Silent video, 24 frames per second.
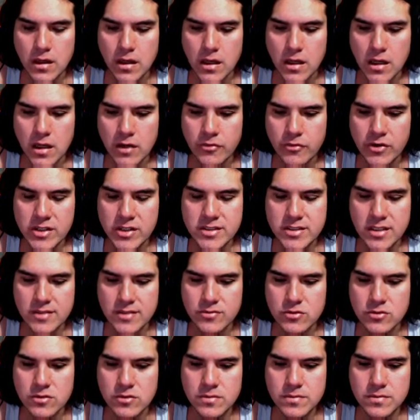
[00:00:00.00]
Every
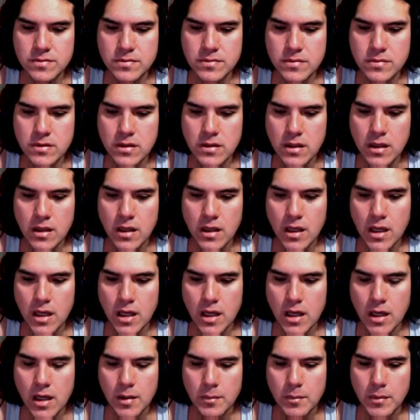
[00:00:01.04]
syllable.
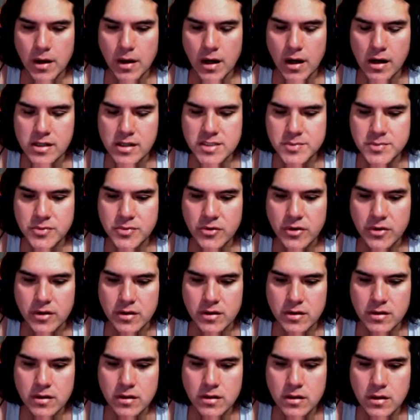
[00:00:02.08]
My heart is
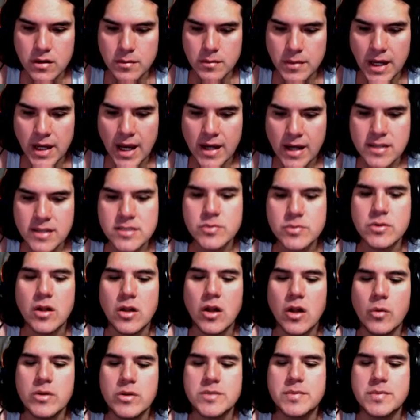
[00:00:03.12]
broken. My hands will
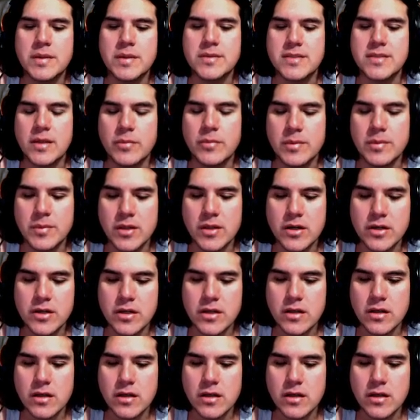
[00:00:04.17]
always be stained with blood.